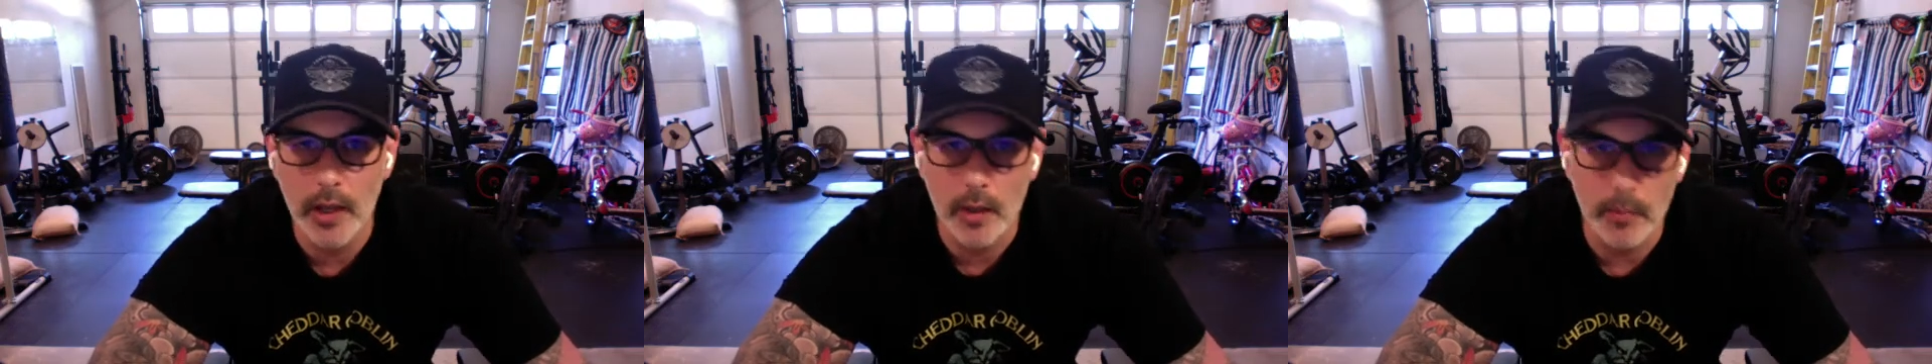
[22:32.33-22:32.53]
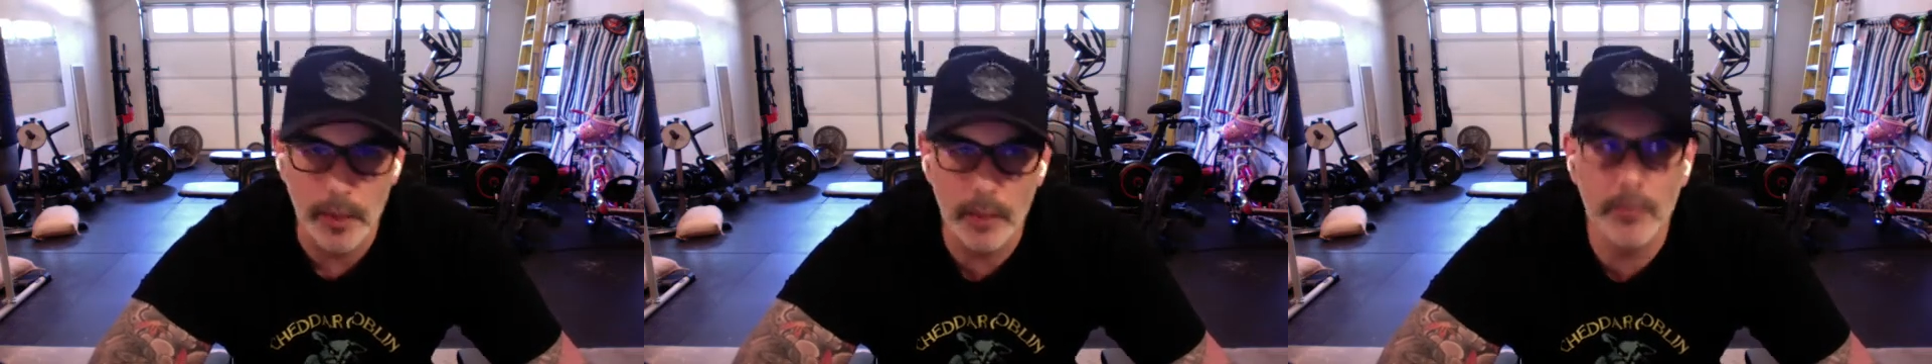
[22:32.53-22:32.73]

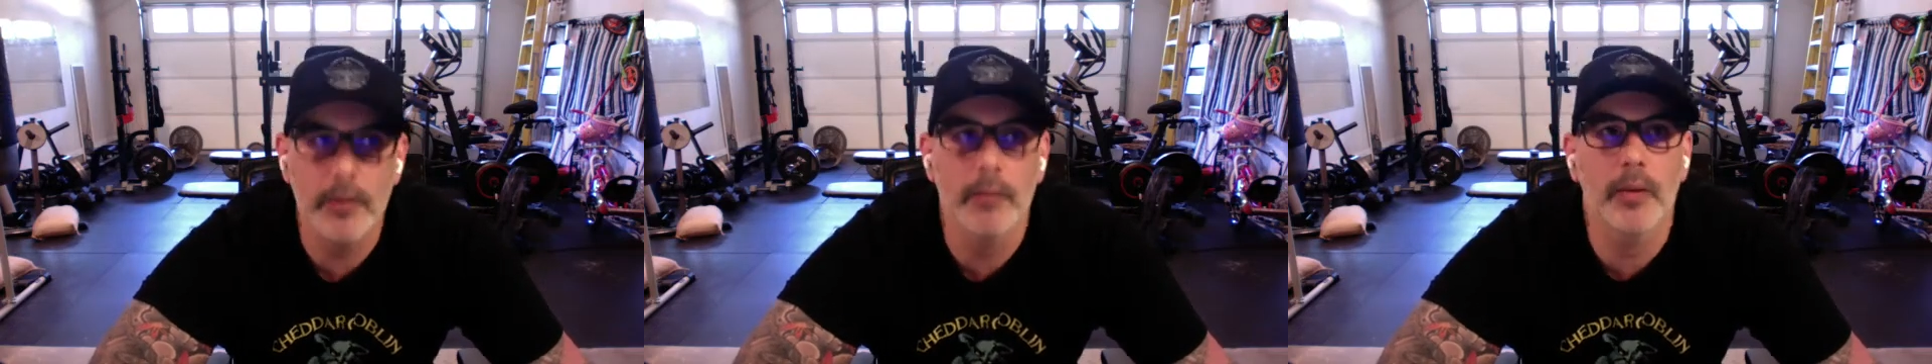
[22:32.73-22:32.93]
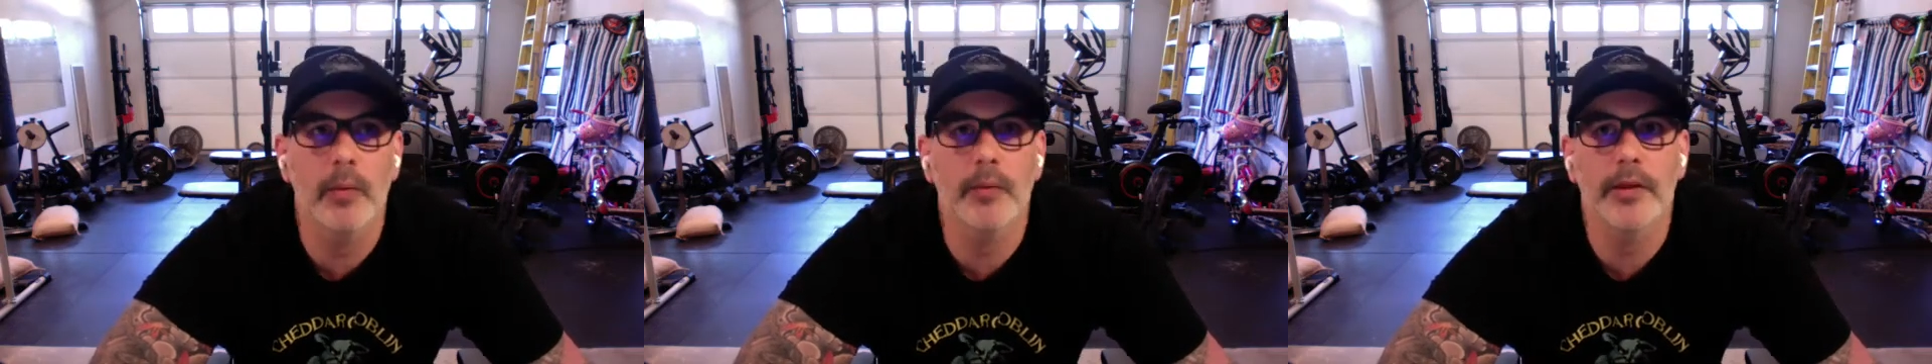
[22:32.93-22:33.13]
Maybe
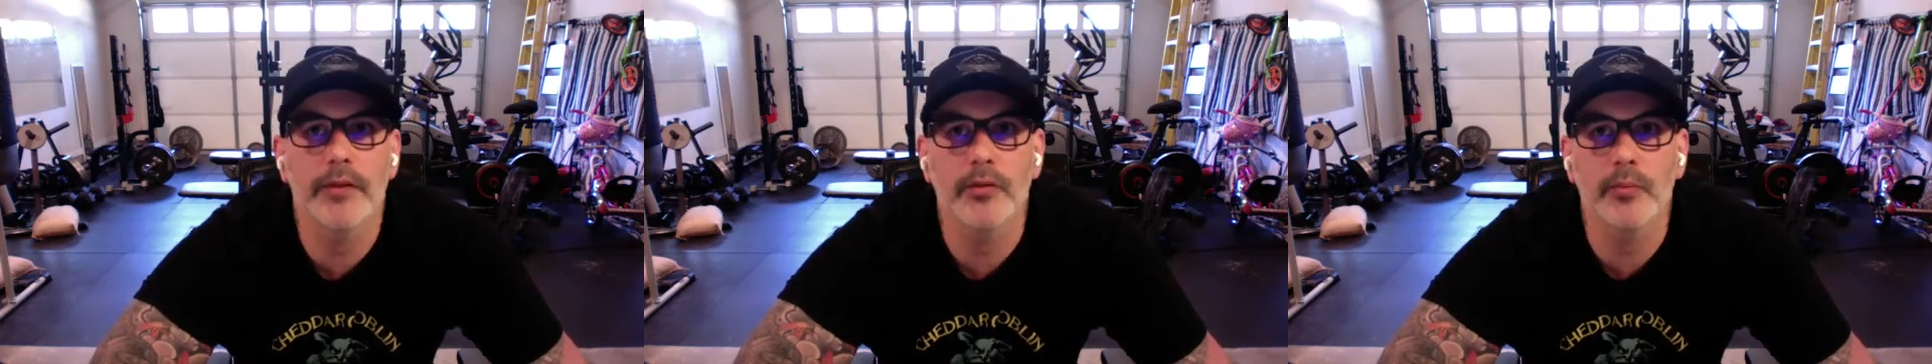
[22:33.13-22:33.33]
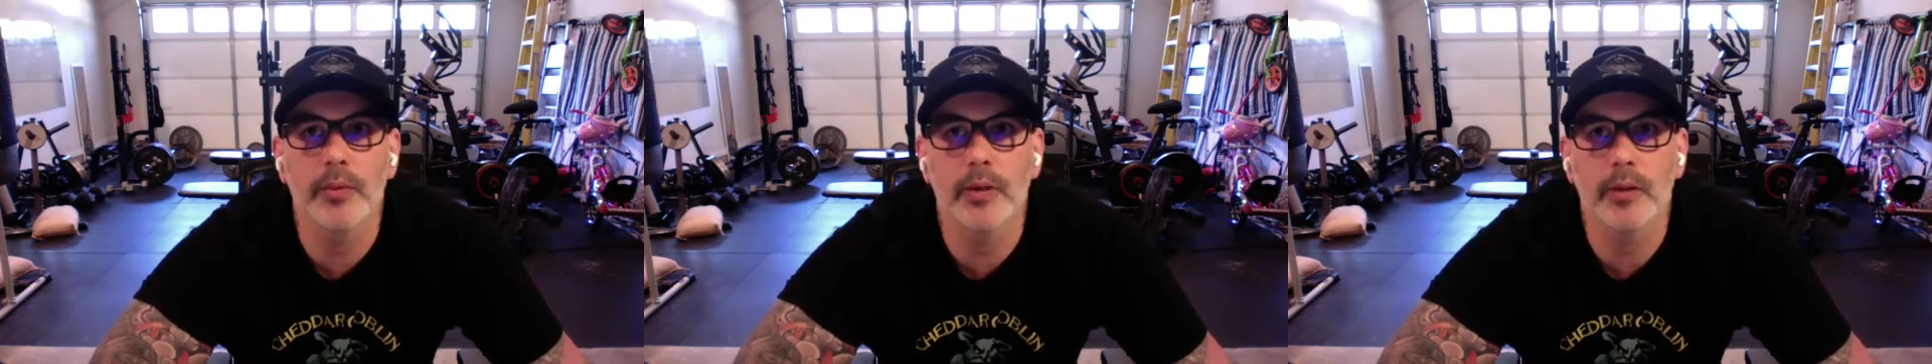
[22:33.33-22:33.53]

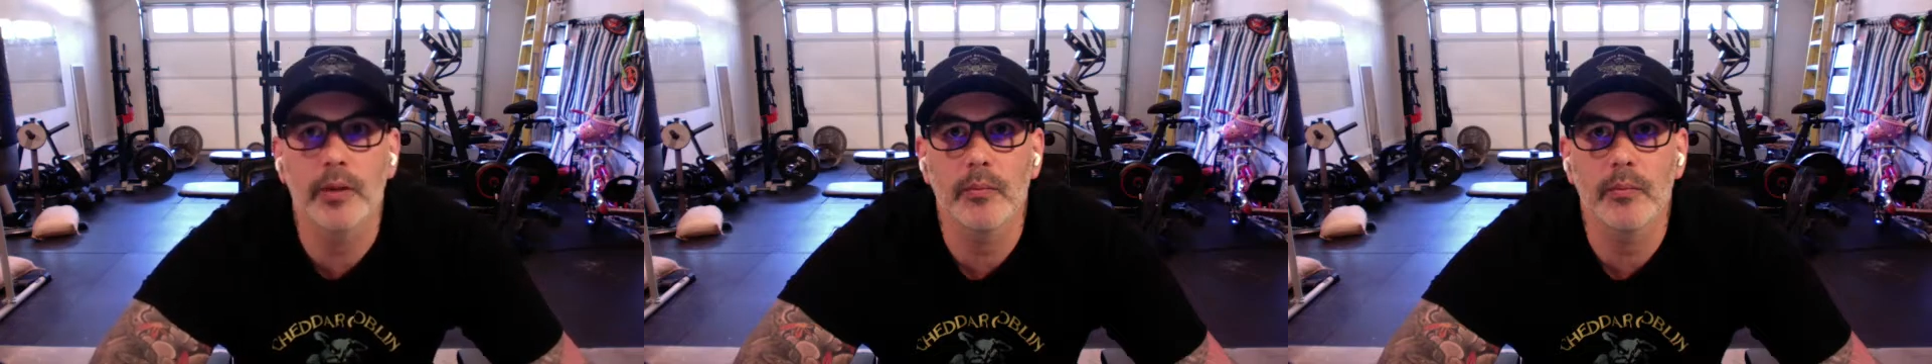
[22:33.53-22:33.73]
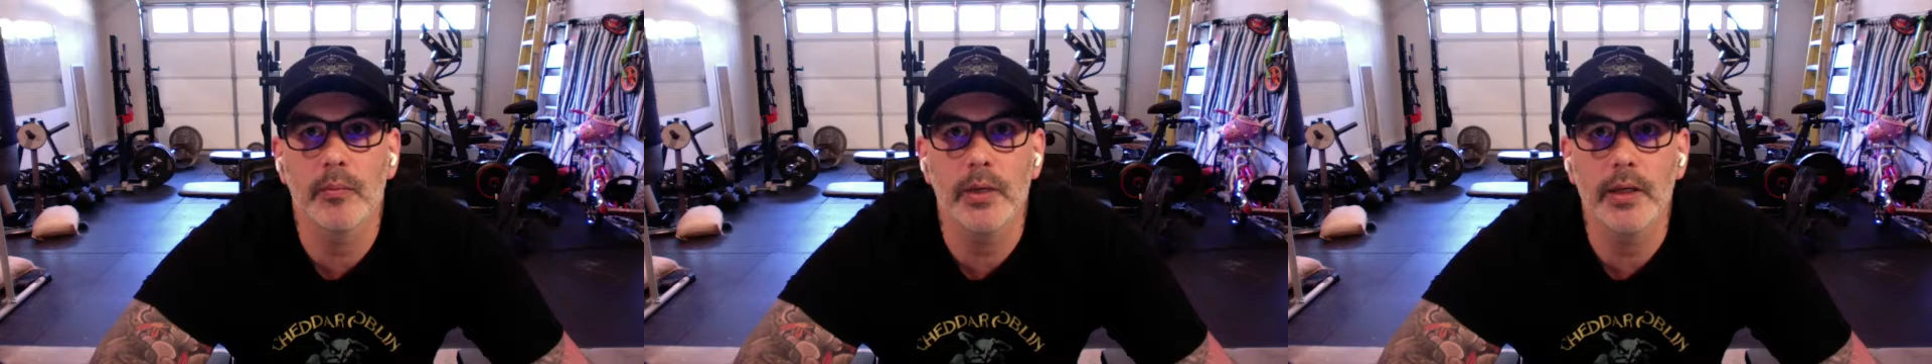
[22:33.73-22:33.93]
that's a bit of
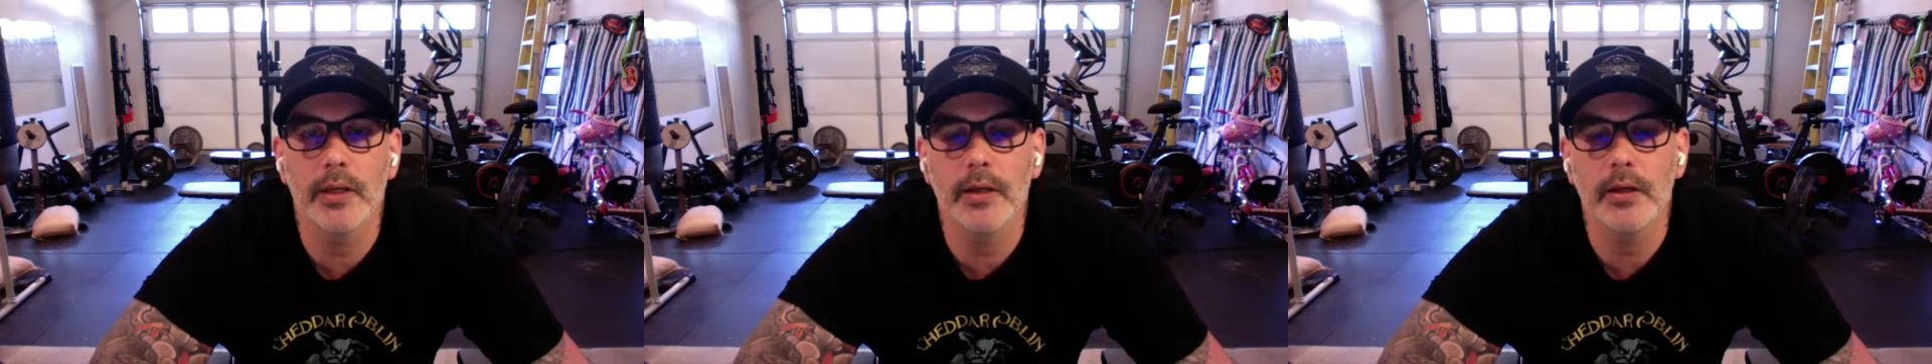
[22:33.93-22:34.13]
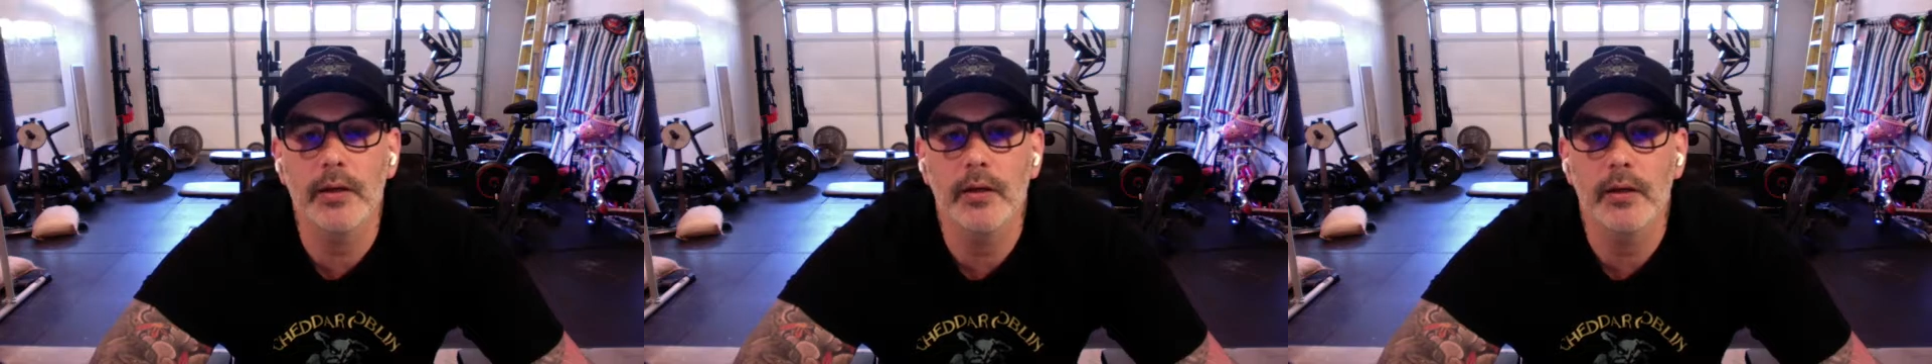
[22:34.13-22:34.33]

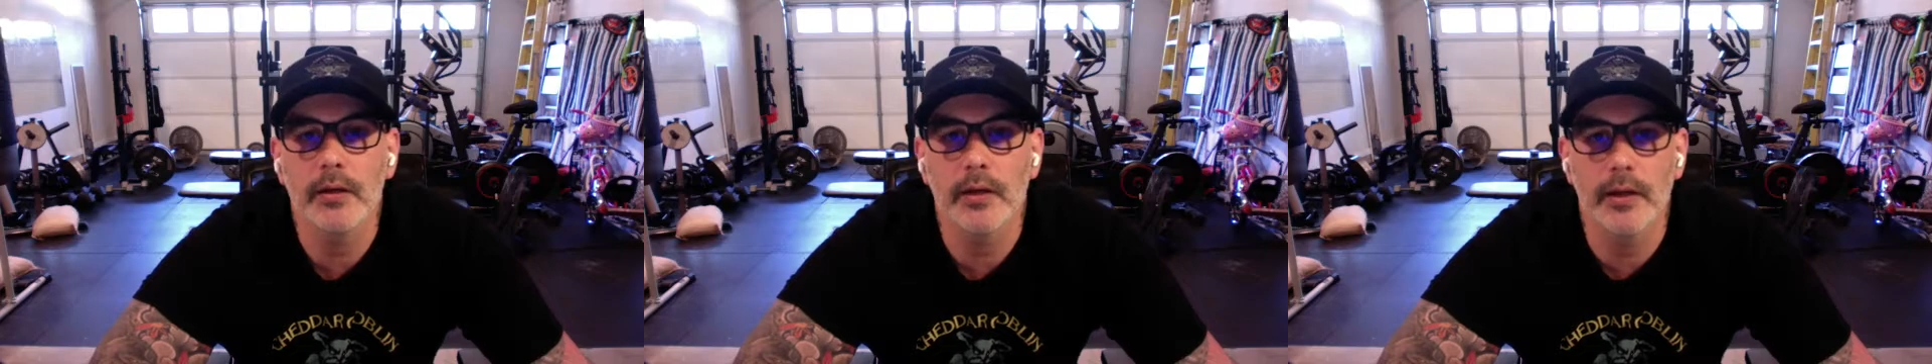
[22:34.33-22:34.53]
me